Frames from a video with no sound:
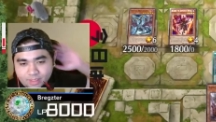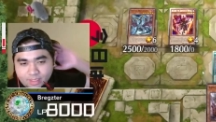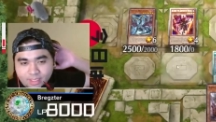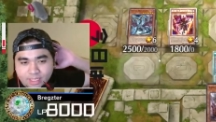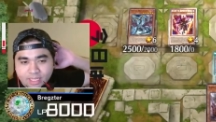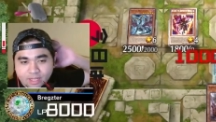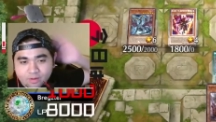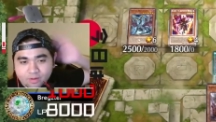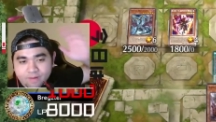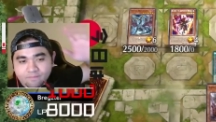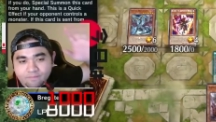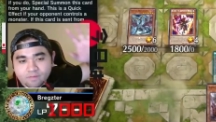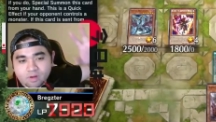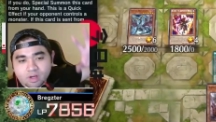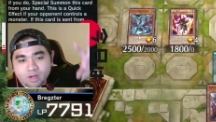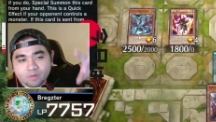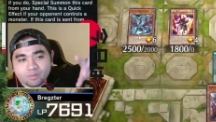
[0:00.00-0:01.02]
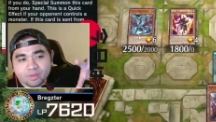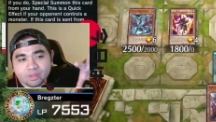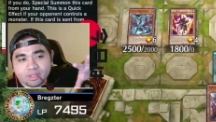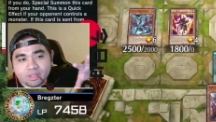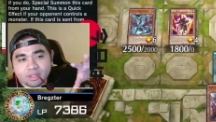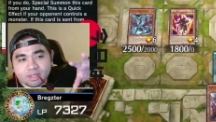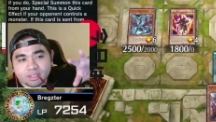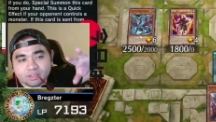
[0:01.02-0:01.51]
He could have gone with
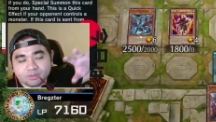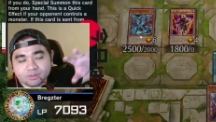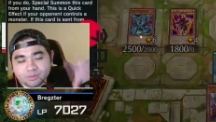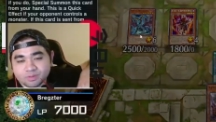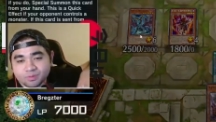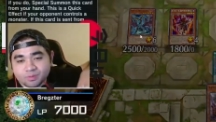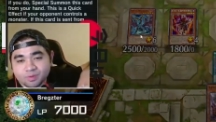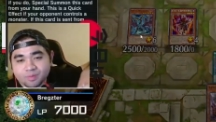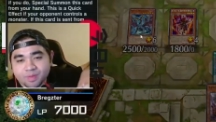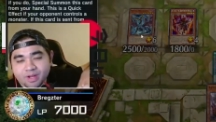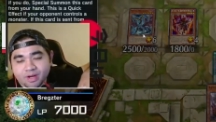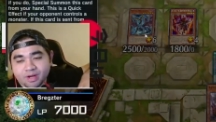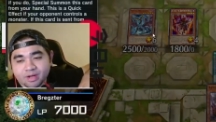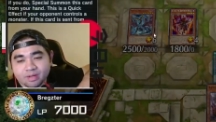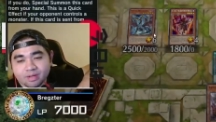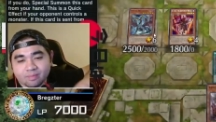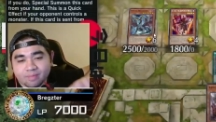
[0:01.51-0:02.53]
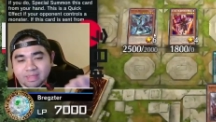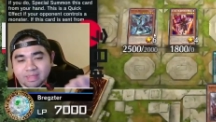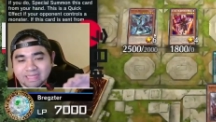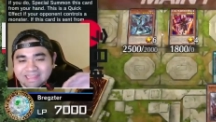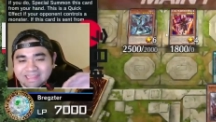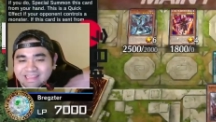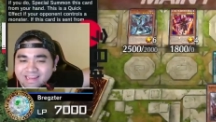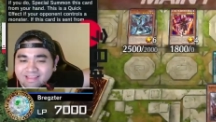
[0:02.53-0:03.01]
the Gruus Worm here, but
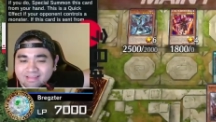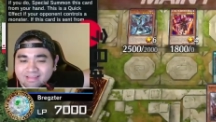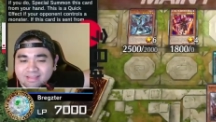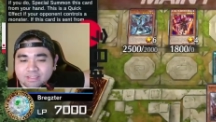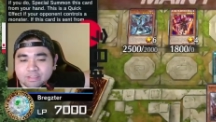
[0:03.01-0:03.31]
he didn't.